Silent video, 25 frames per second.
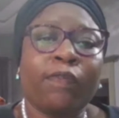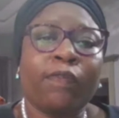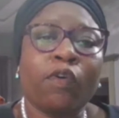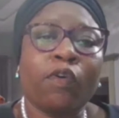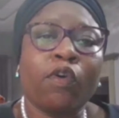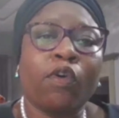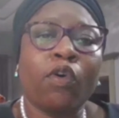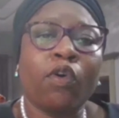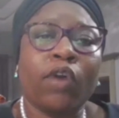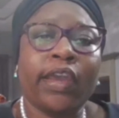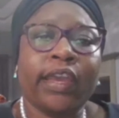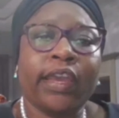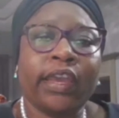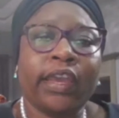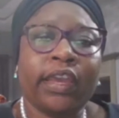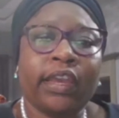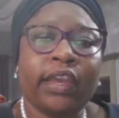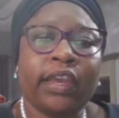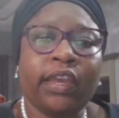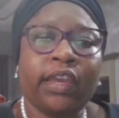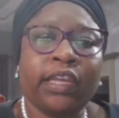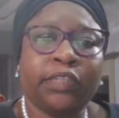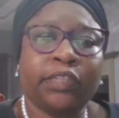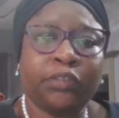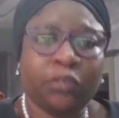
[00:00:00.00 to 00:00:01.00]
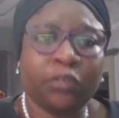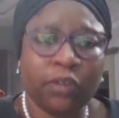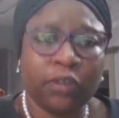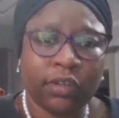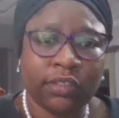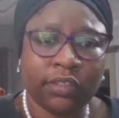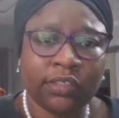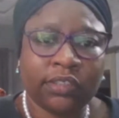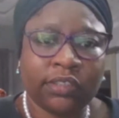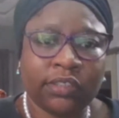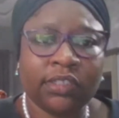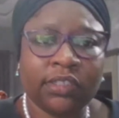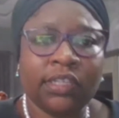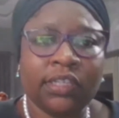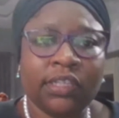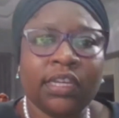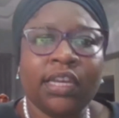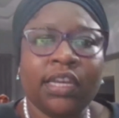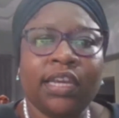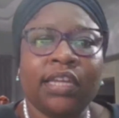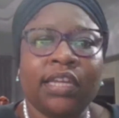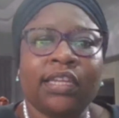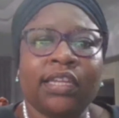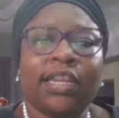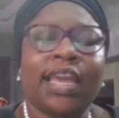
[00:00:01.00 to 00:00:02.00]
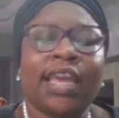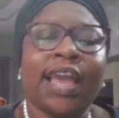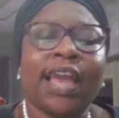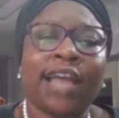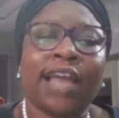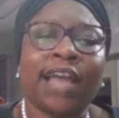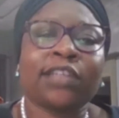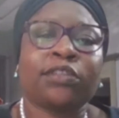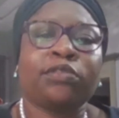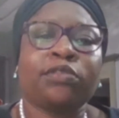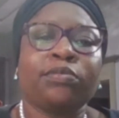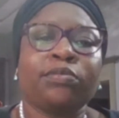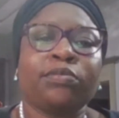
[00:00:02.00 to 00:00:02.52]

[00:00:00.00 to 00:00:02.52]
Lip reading: But for a trust, there has